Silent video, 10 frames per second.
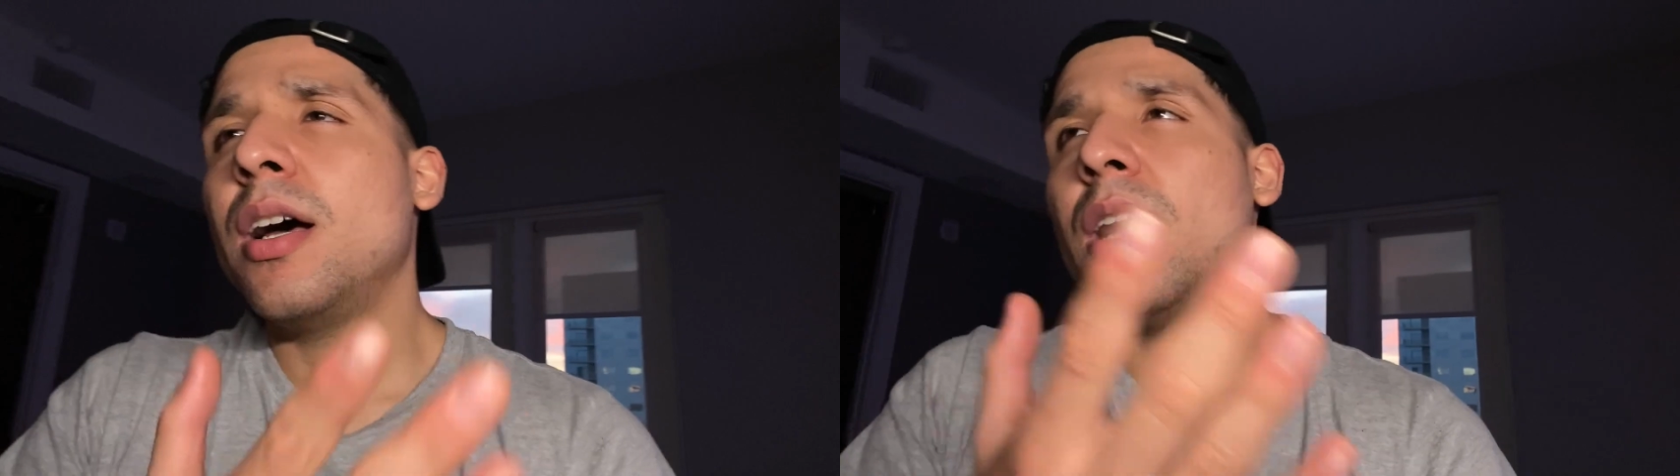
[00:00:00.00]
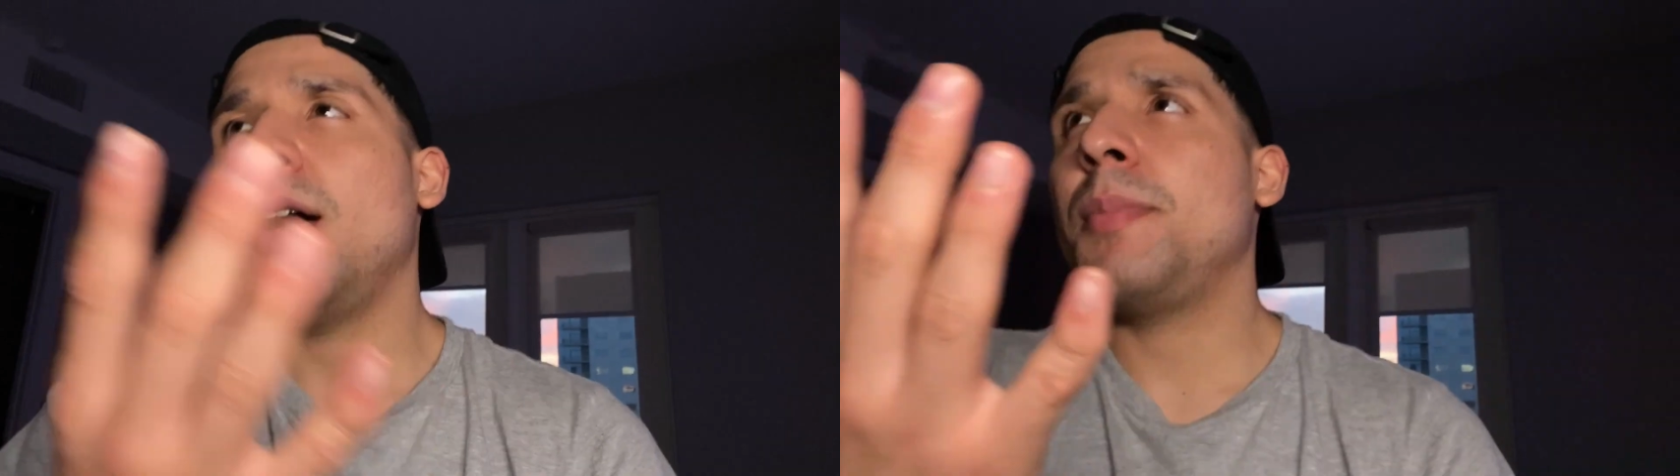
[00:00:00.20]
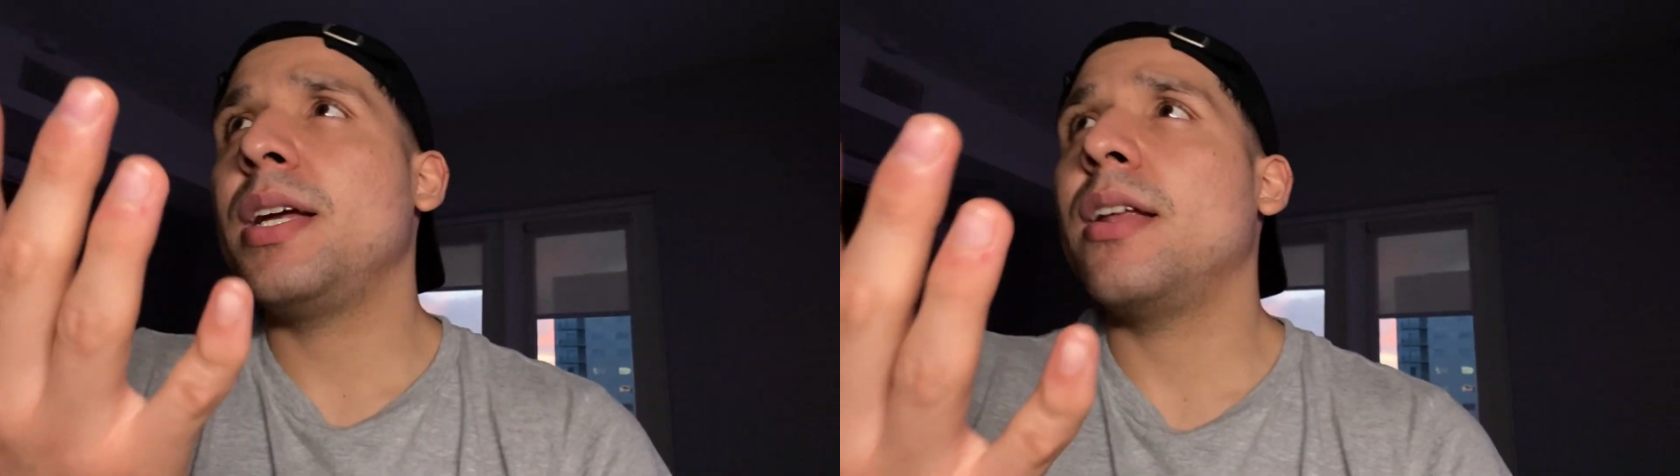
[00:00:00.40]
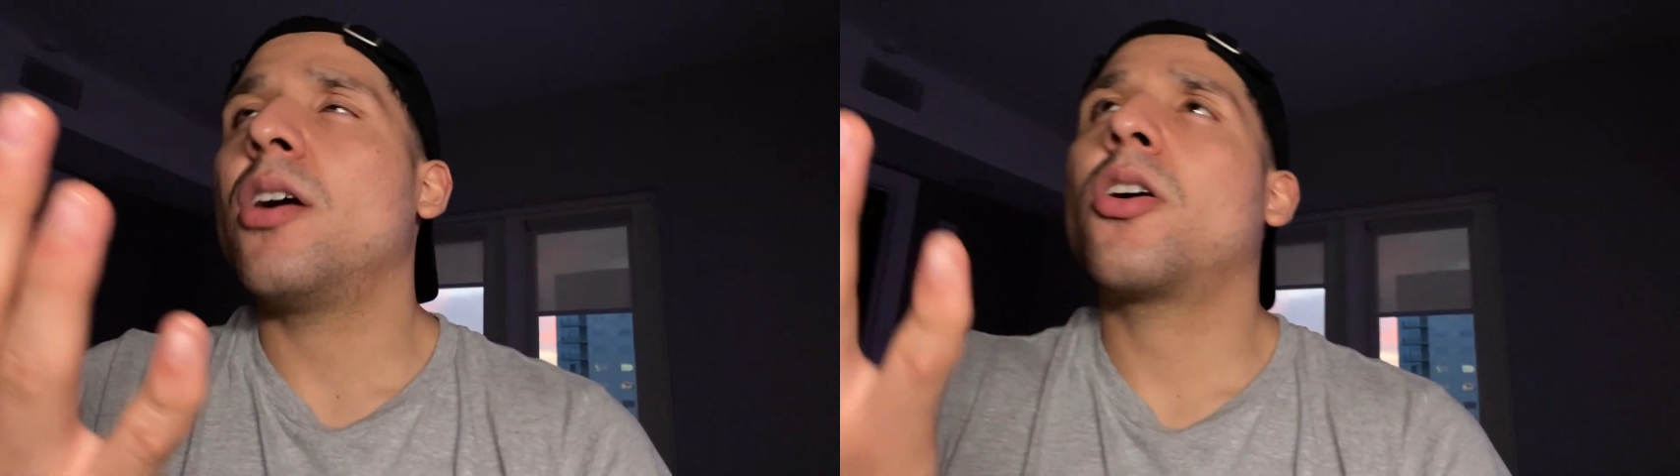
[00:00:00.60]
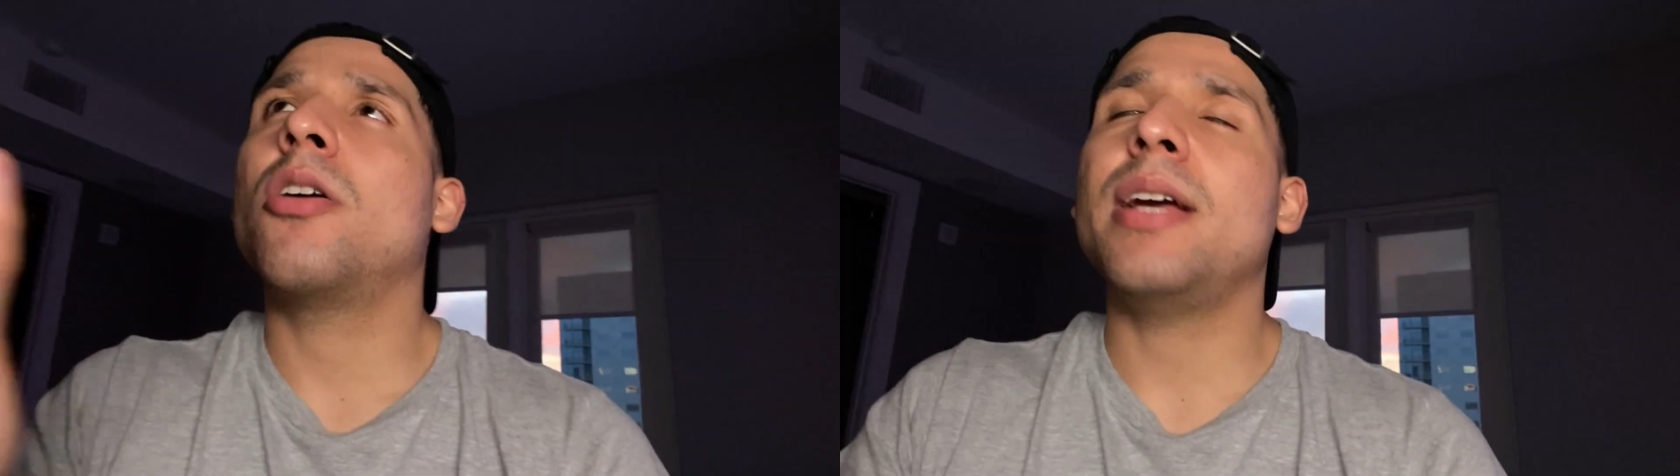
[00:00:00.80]
I mean,
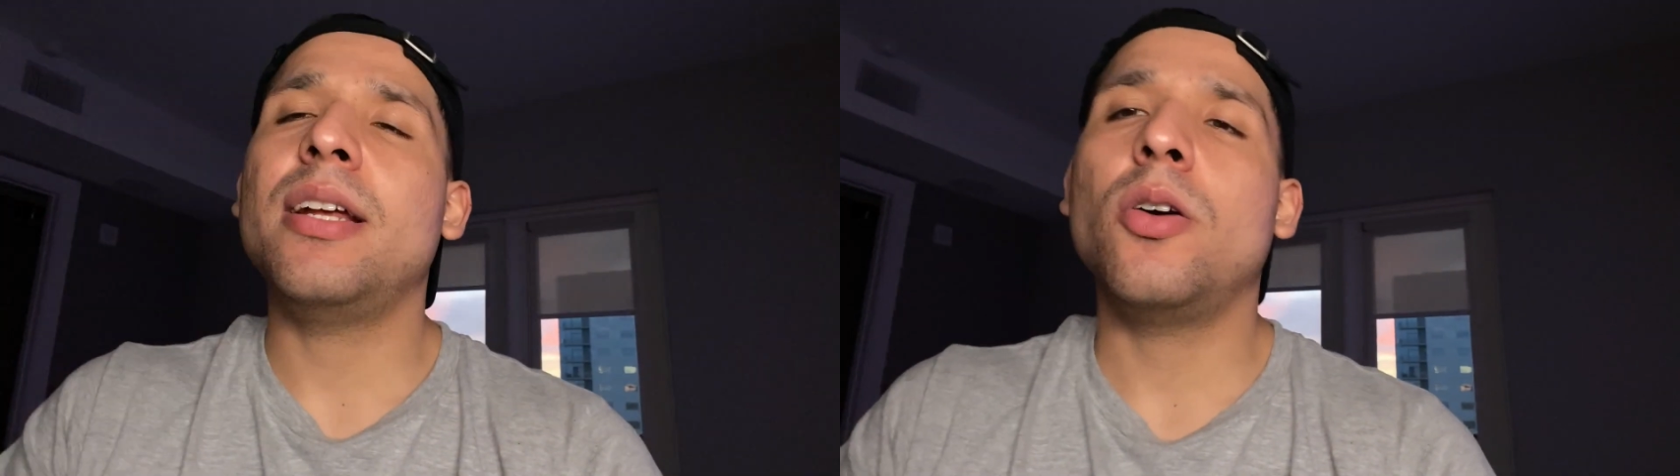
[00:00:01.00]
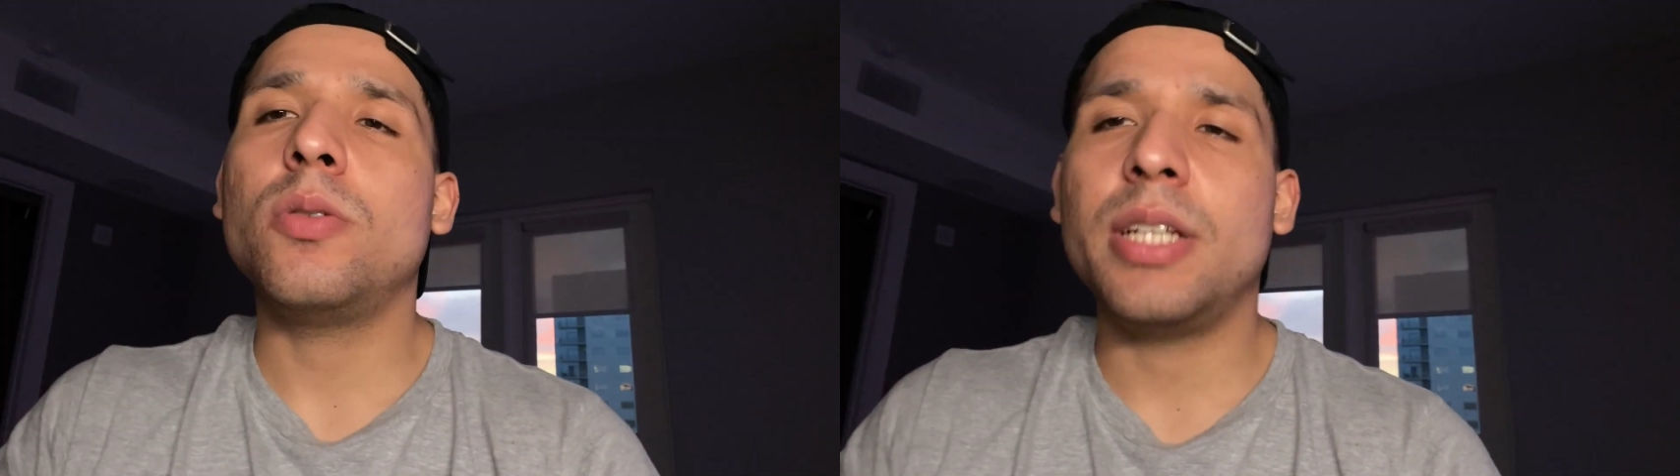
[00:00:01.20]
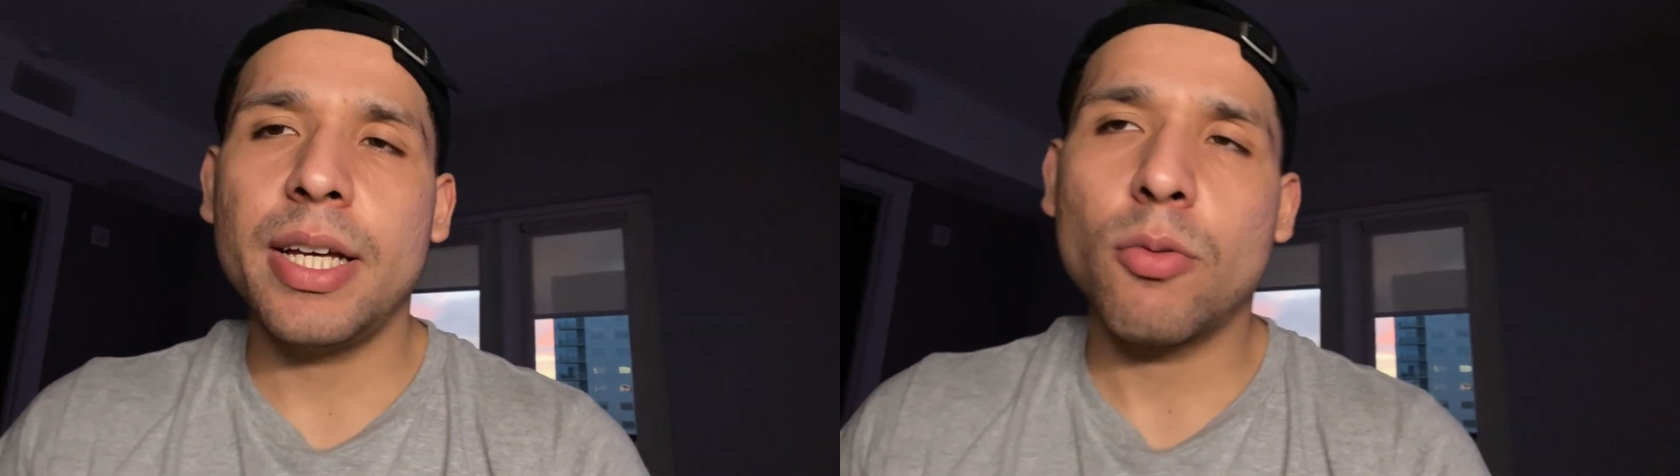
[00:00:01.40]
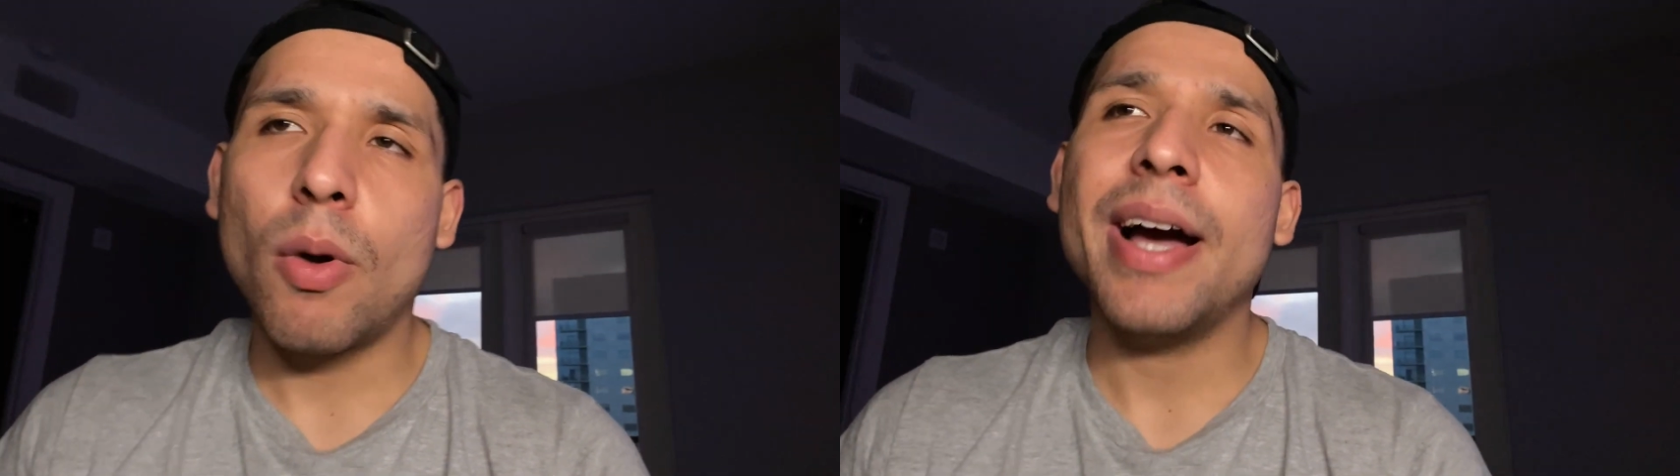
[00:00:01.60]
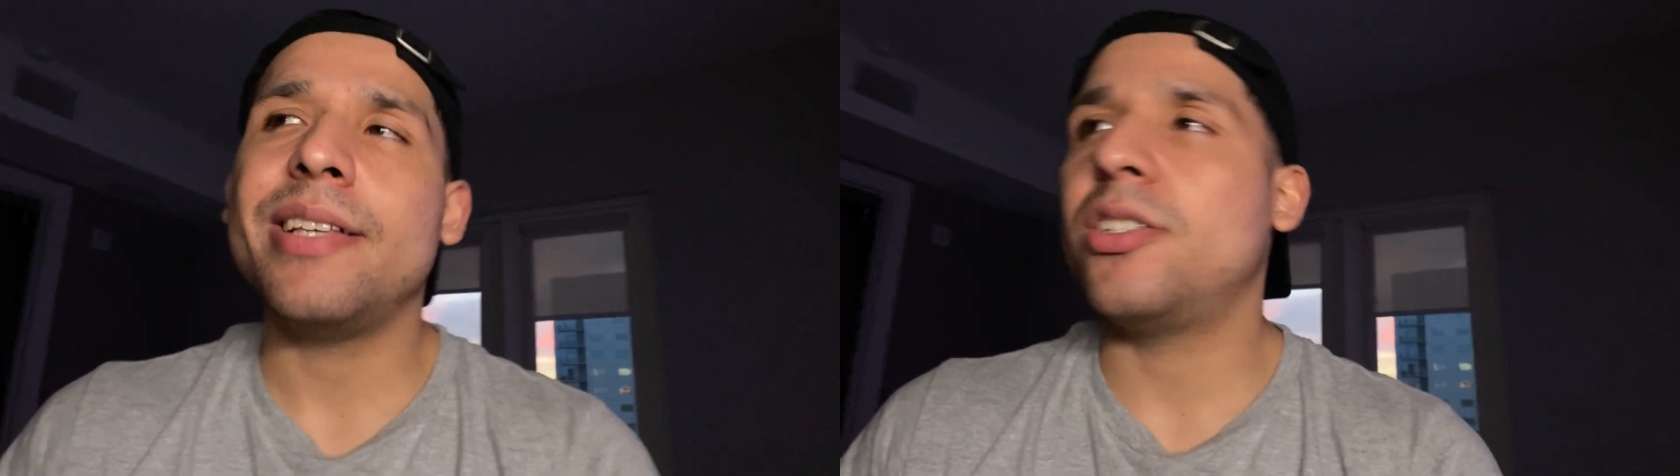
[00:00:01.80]
Cardano did
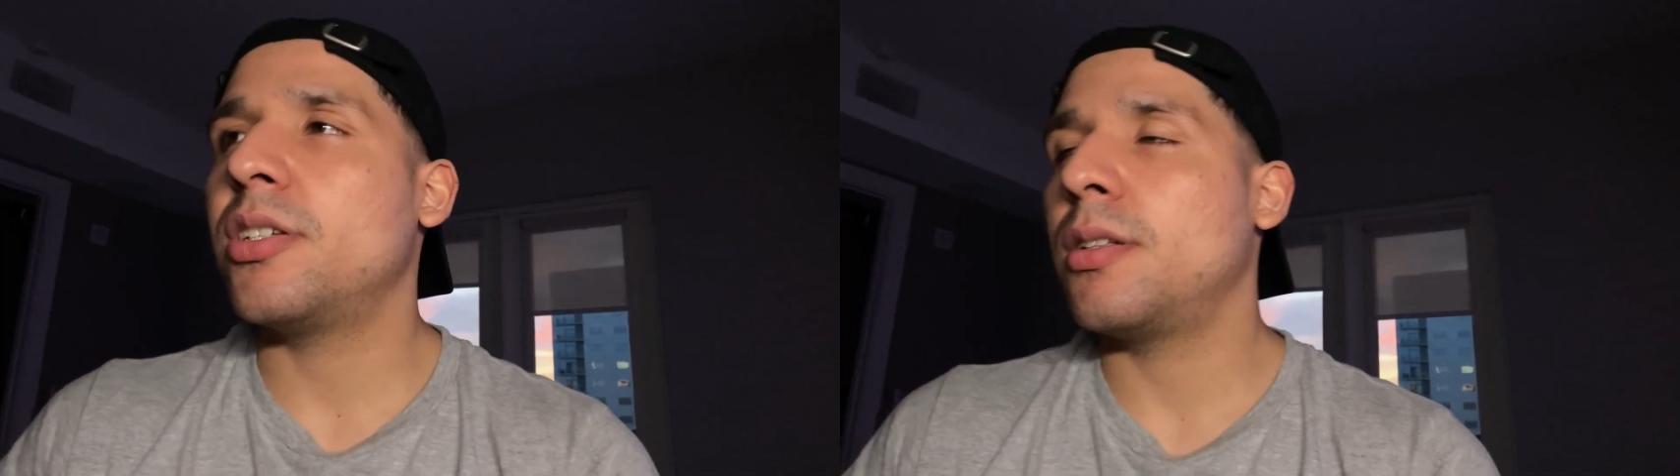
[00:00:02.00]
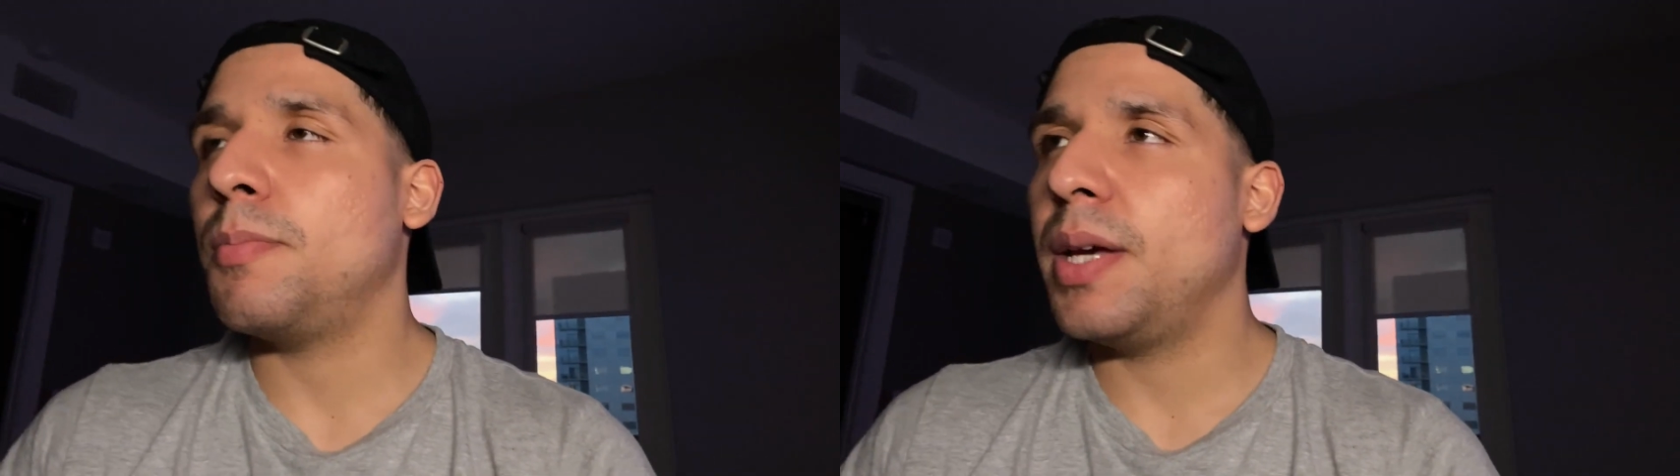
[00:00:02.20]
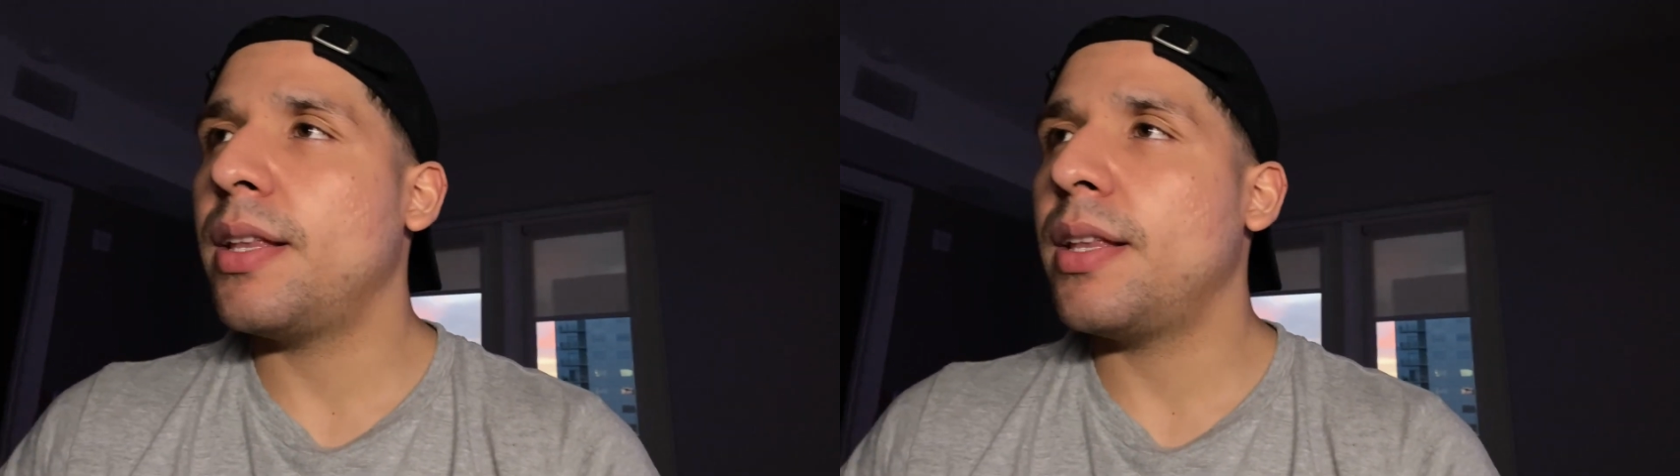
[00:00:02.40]
rise just a bit,